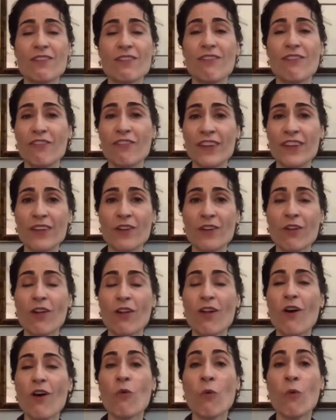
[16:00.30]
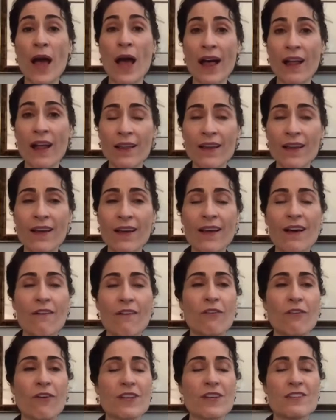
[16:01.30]
feel well,
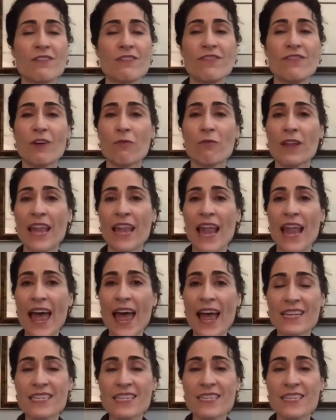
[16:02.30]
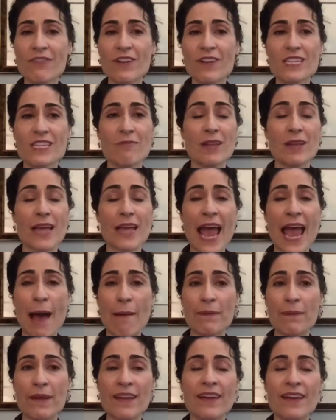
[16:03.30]
for us to feel relaxed, for us to be
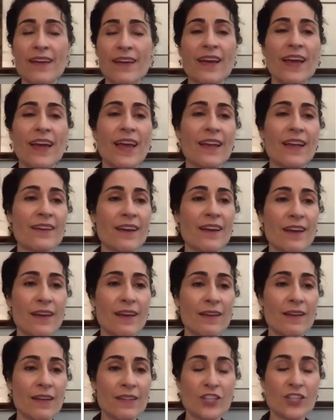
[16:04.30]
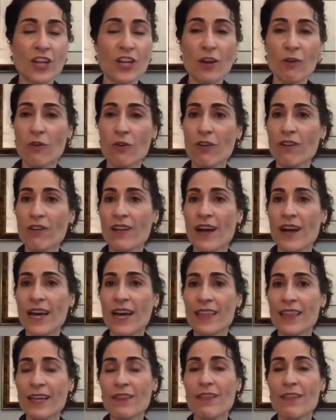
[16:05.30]
happy. And in general, I
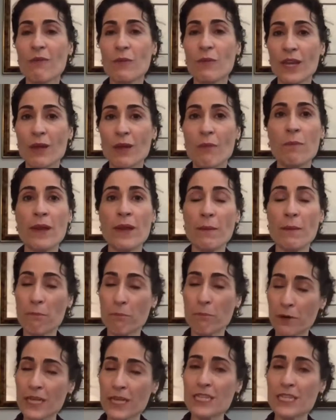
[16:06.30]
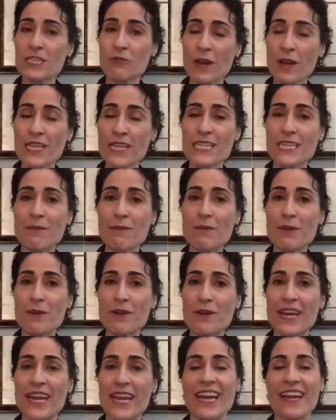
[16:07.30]
think that we can be a pretty stressed
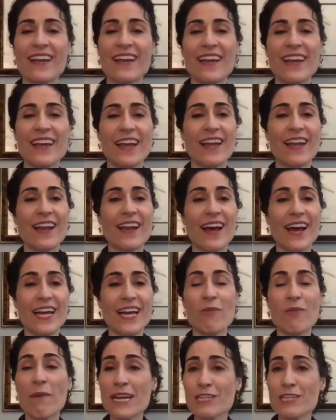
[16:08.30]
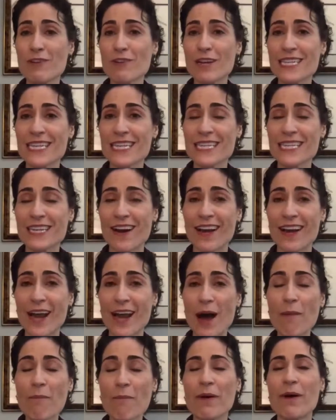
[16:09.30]
community. And I know my stress has gone
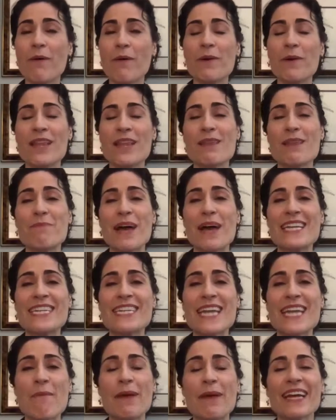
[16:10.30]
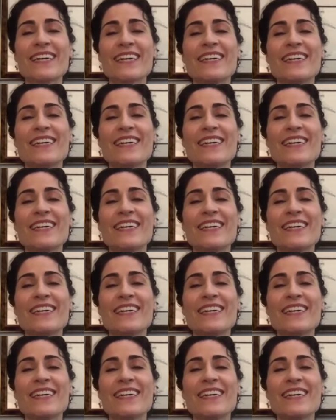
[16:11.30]
up with the pandemic.